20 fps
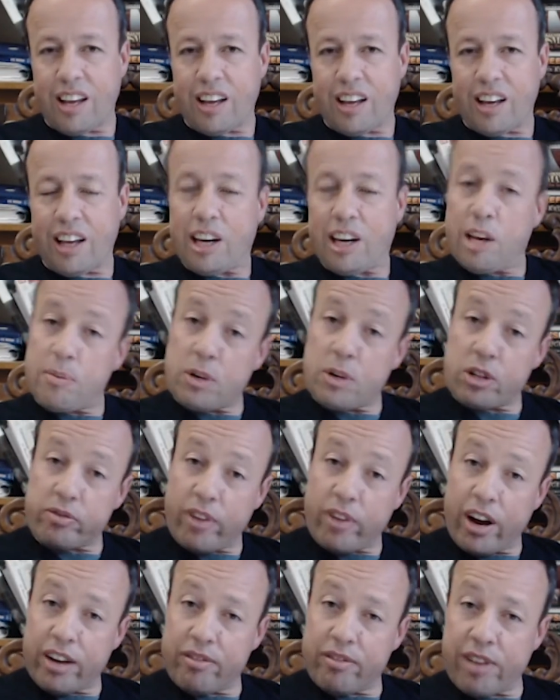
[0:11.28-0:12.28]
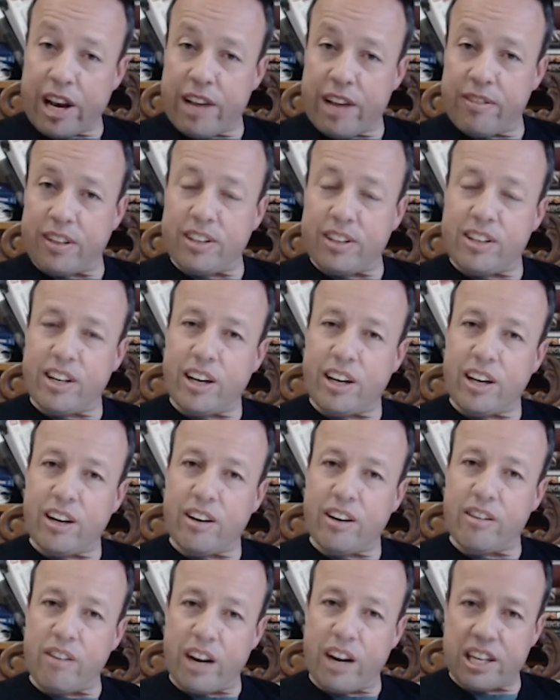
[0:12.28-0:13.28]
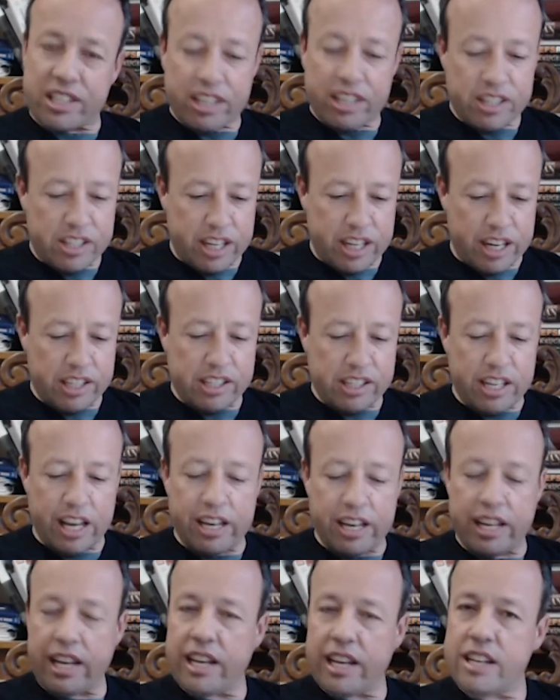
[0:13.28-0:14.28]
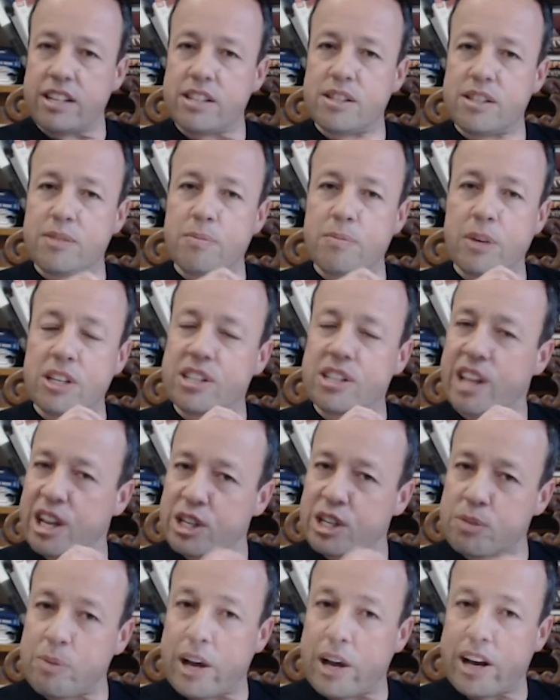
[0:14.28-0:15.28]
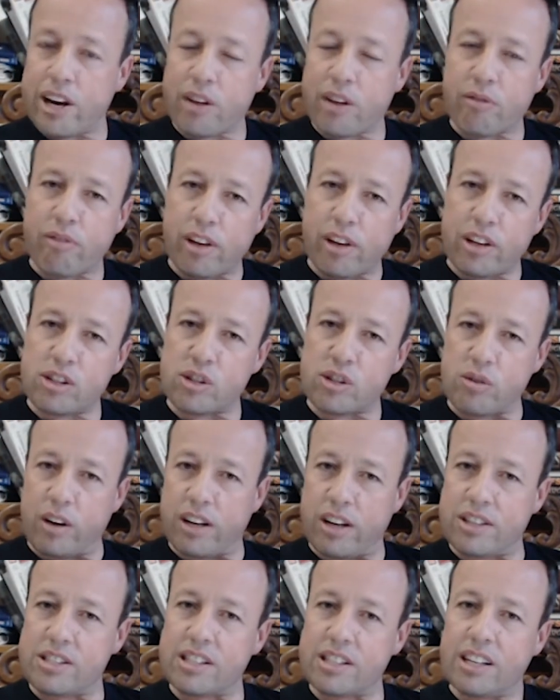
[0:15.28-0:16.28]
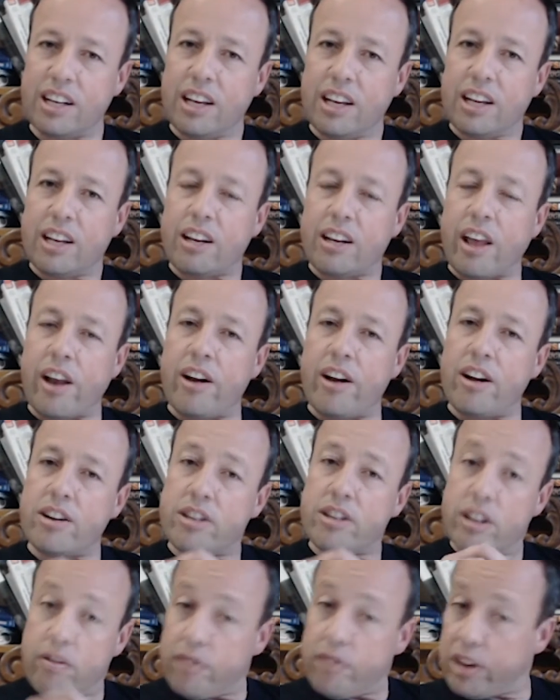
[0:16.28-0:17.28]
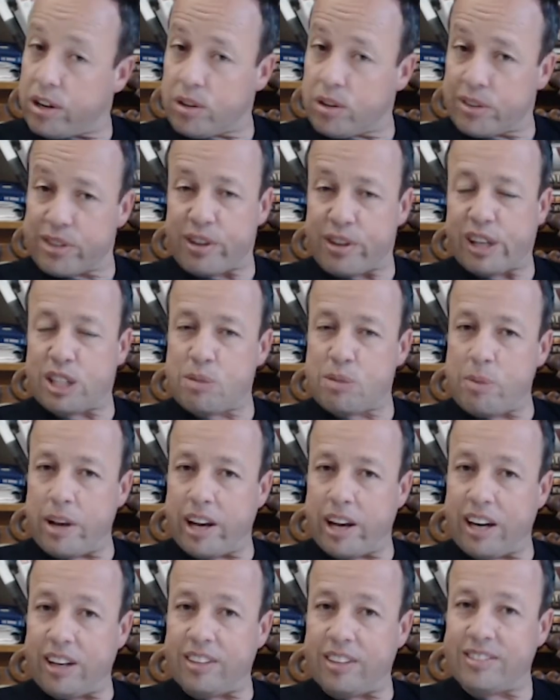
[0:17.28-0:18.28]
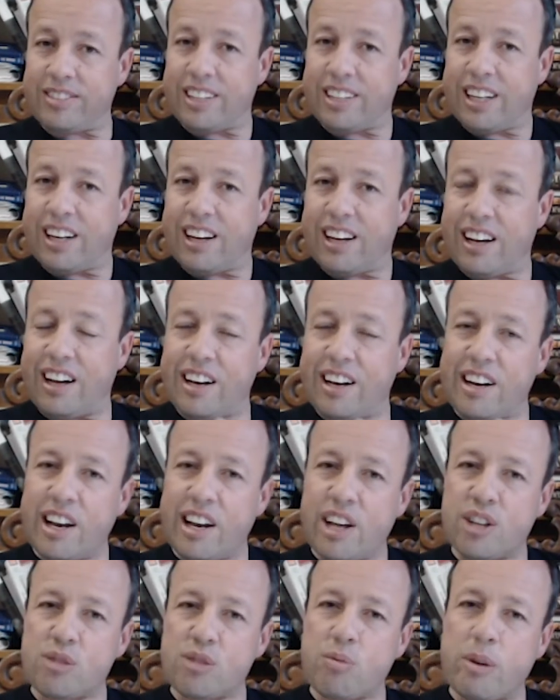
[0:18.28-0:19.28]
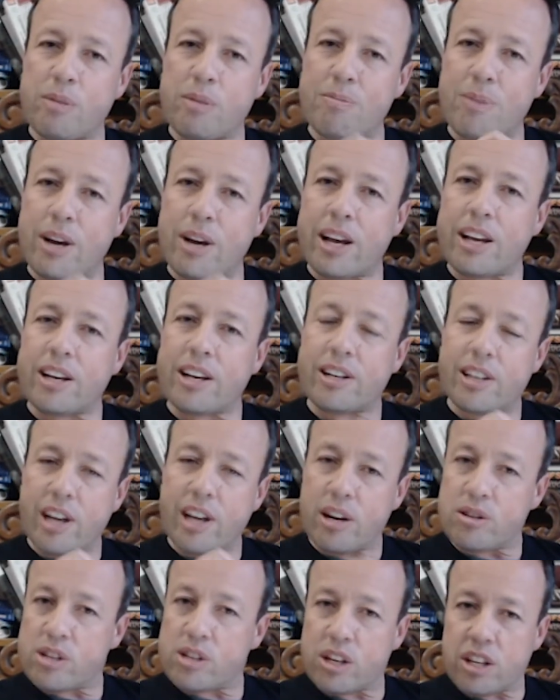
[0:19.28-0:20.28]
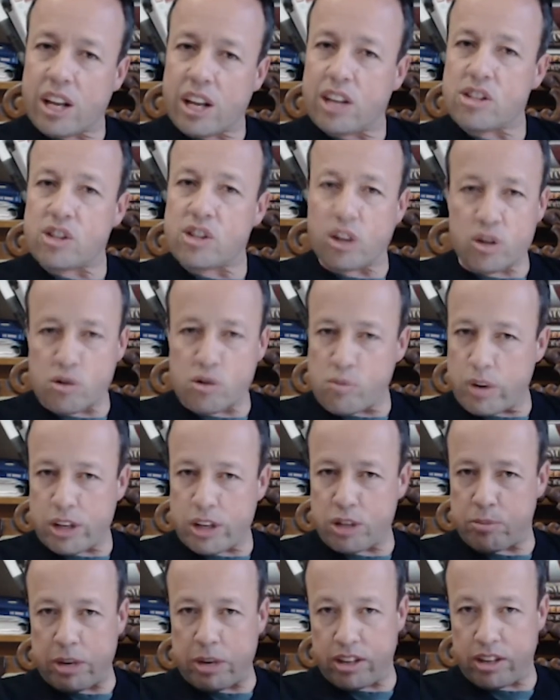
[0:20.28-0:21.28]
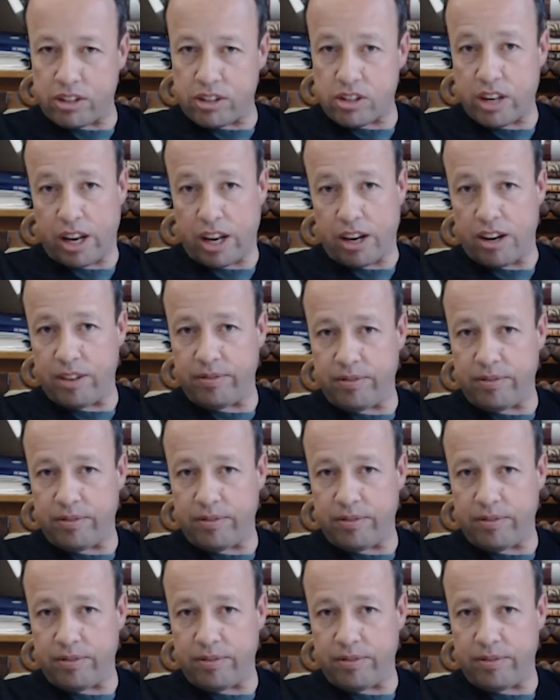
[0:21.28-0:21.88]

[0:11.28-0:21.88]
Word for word: In Hebrews 5:11 the writer says that he is busy explaining things to us that are difficult to explain unless we pay close attention to what is being said.